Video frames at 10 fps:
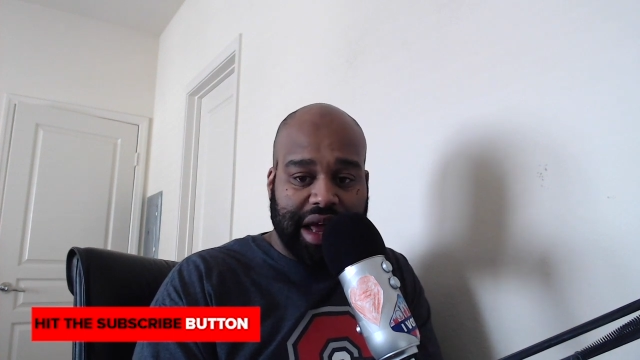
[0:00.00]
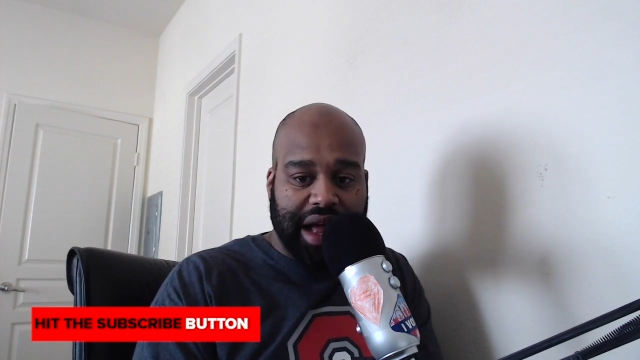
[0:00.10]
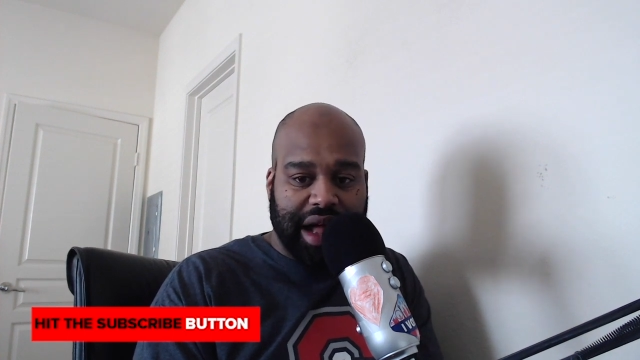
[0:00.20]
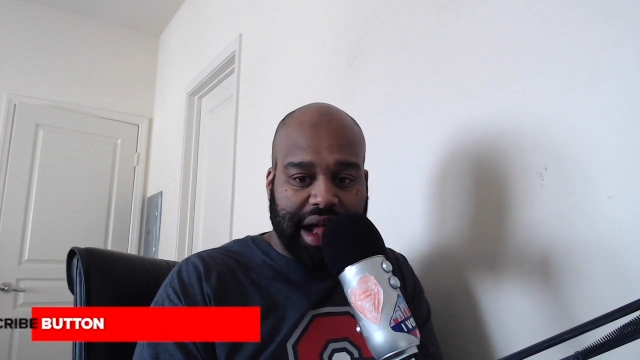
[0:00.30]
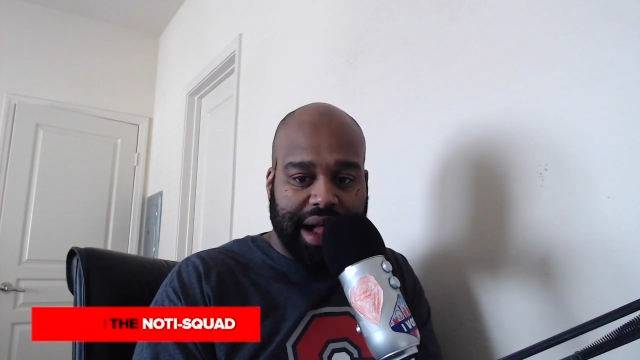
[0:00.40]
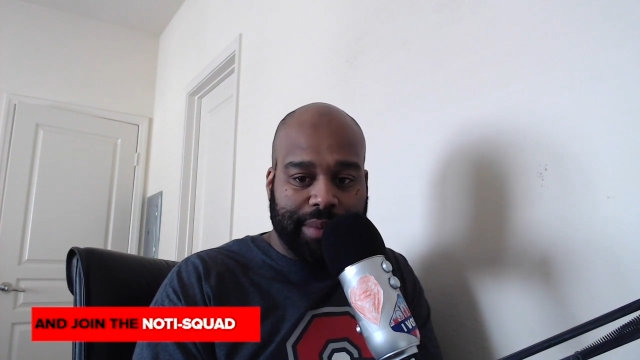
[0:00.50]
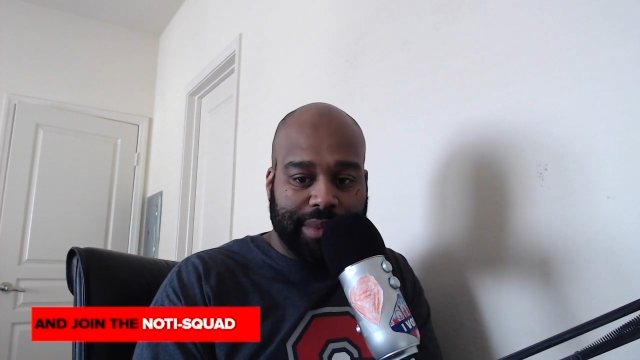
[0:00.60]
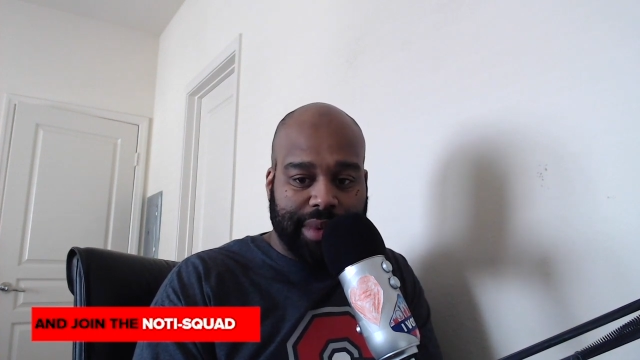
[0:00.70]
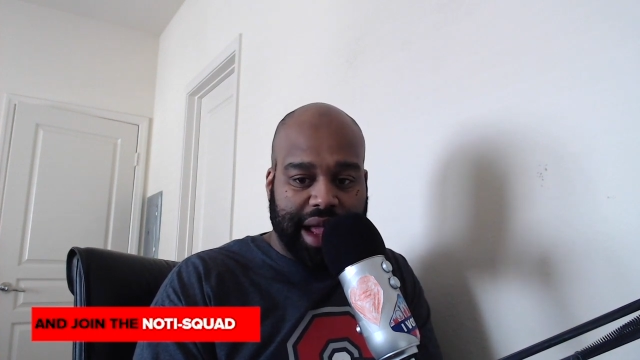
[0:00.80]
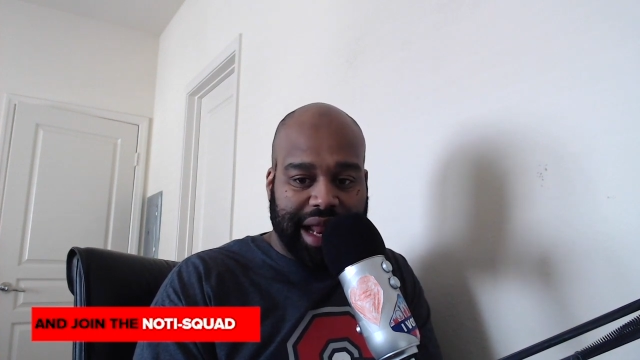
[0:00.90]
And
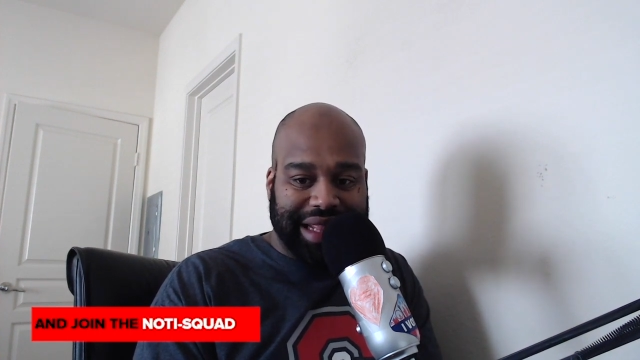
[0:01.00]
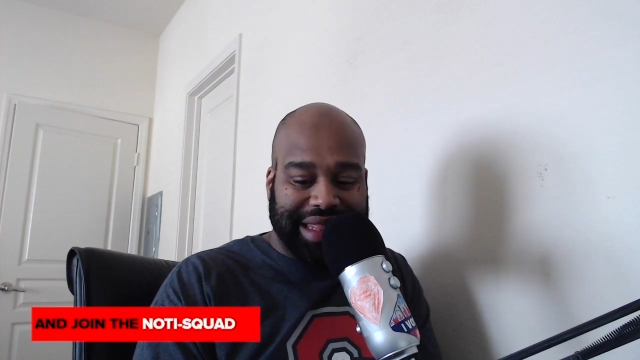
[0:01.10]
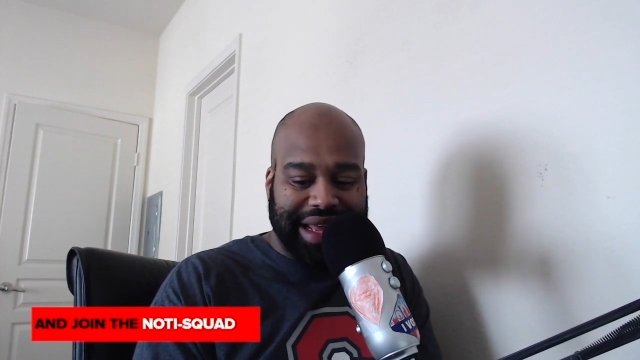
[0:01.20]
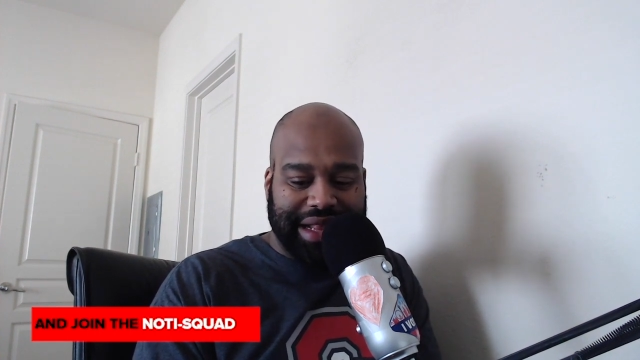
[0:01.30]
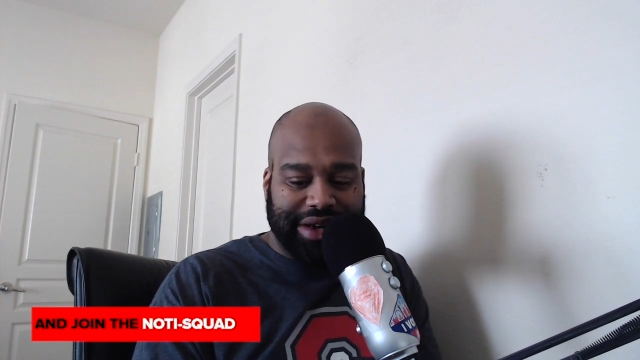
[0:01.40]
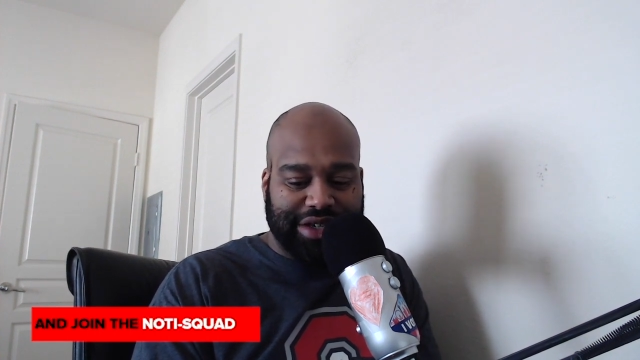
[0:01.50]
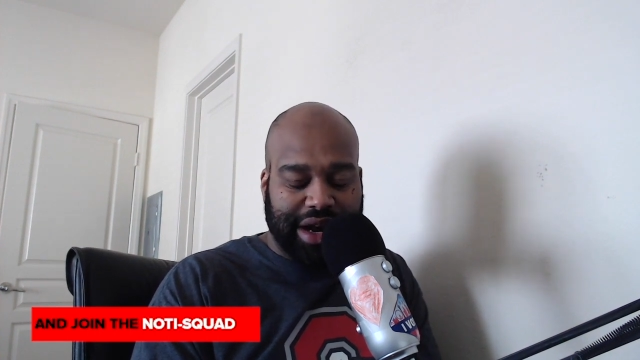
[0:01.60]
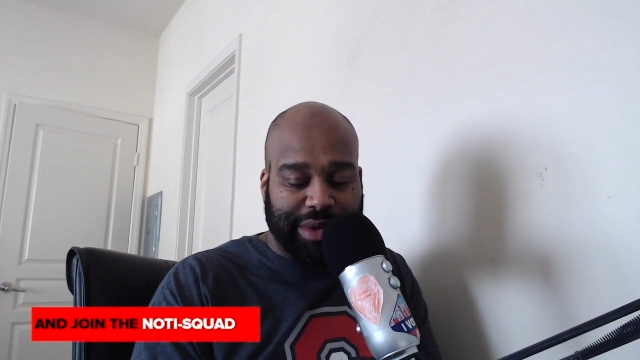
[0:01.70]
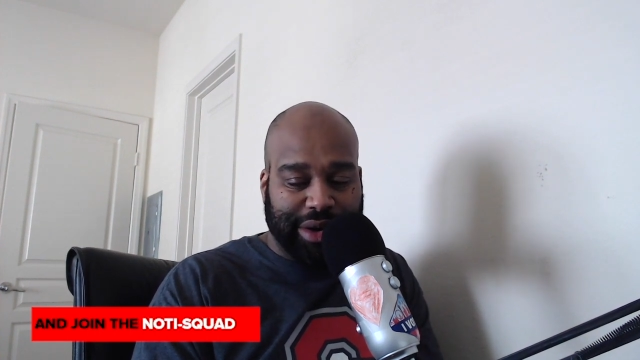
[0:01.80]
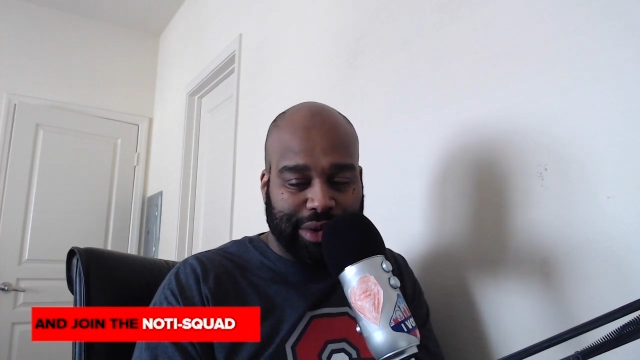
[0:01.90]
I think they're trying
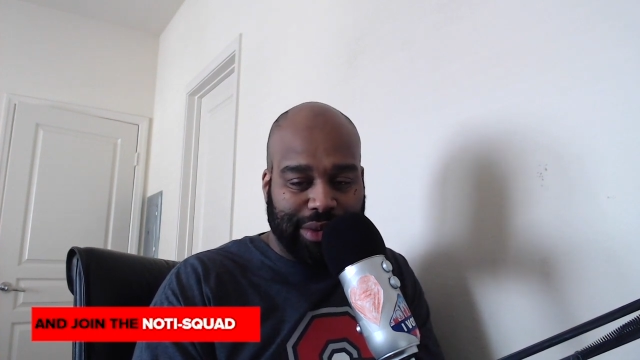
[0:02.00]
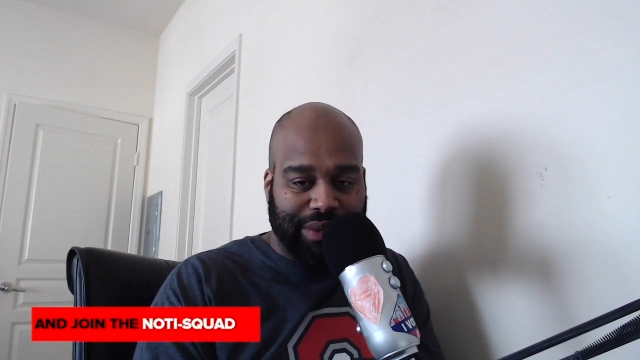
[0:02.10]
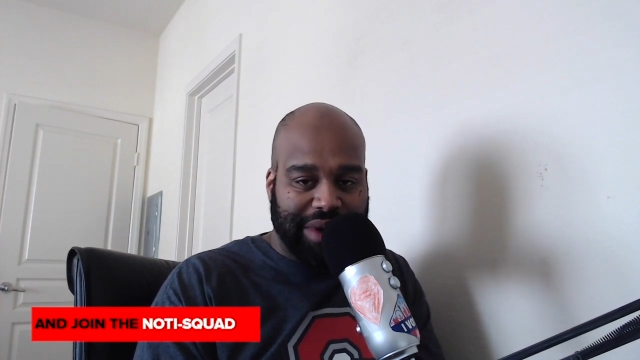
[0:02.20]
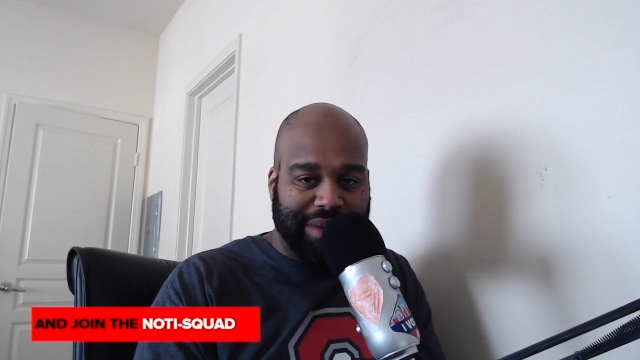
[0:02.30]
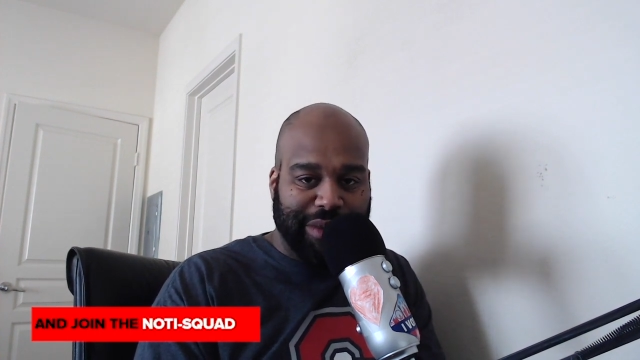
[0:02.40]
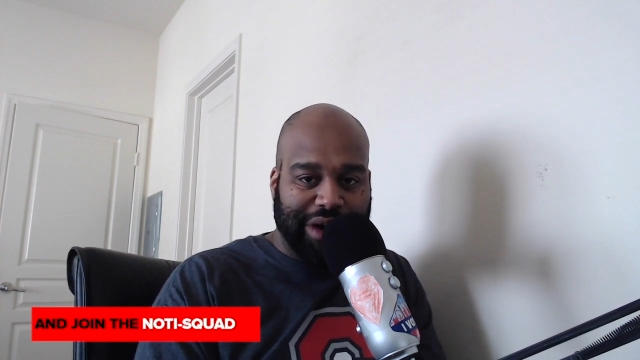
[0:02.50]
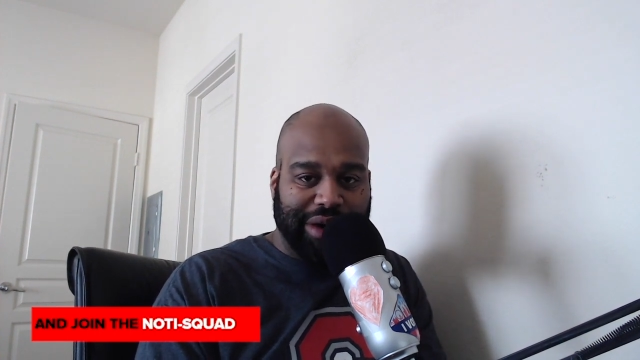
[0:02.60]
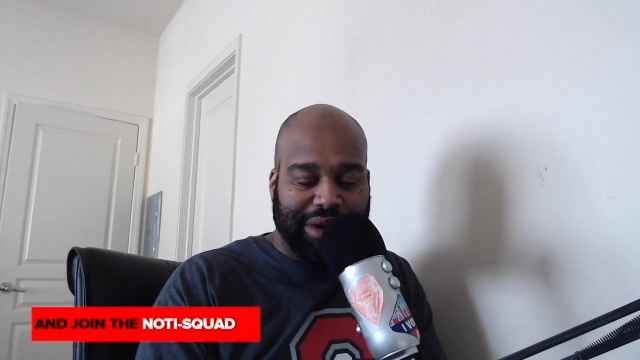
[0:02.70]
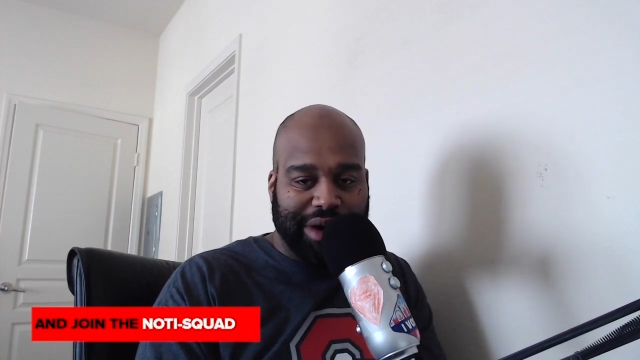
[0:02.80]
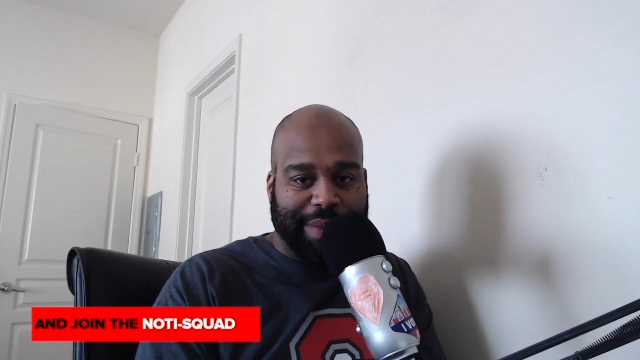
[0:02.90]
to recruit one more
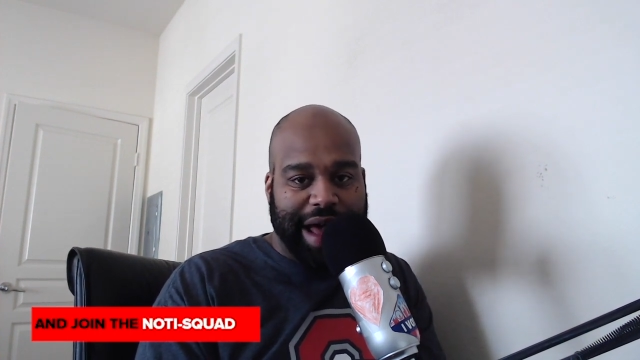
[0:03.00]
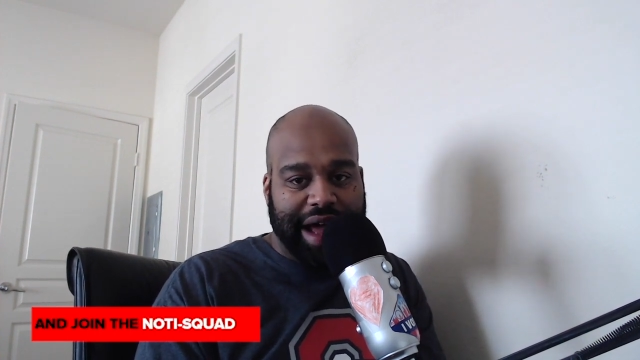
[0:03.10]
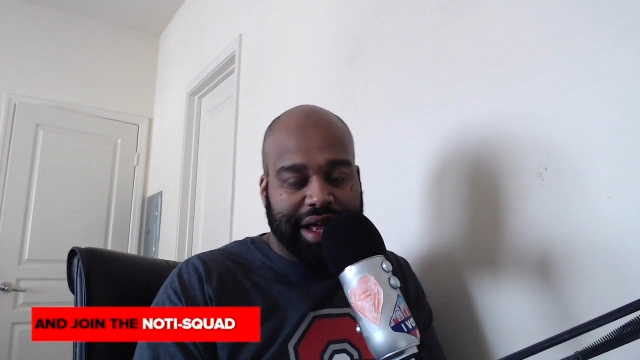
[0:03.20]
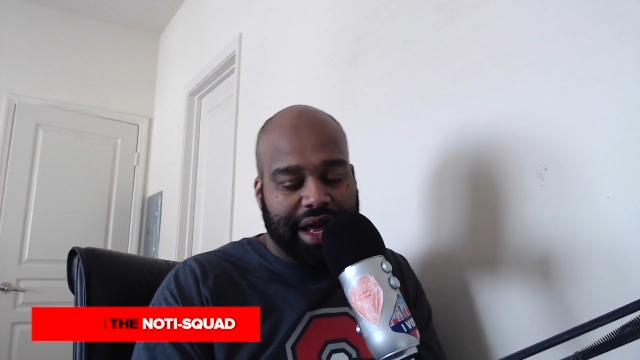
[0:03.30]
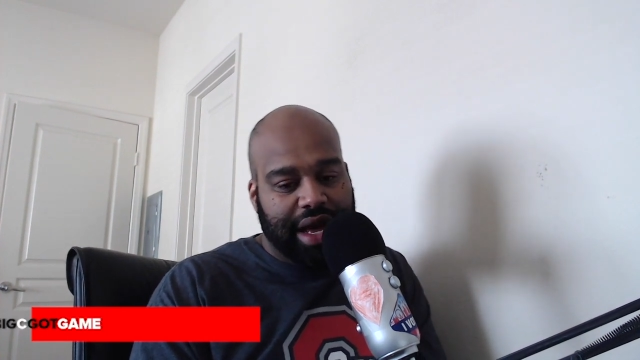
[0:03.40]
quarterback.